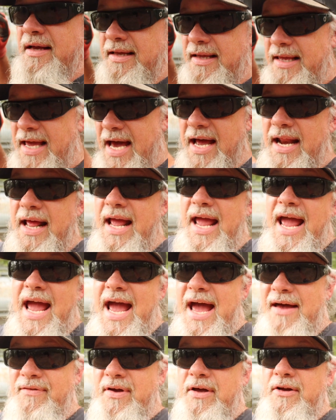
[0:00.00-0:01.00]
gotta
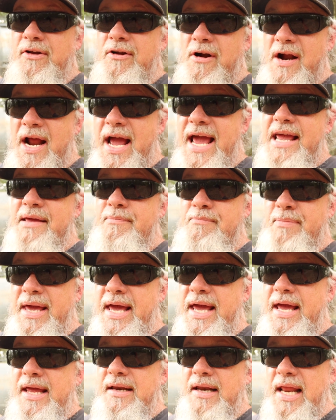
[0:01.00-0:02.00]
have a grain
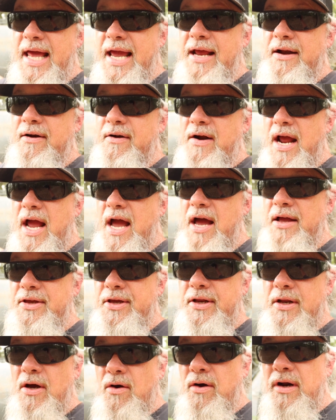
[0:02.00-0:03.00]
bin laying around,
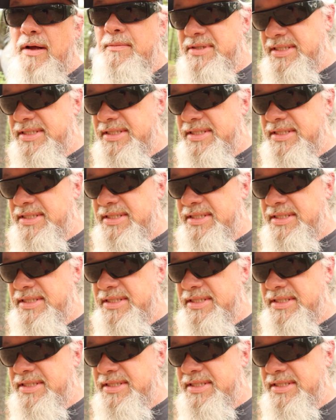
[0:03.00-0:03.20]
you know what I'm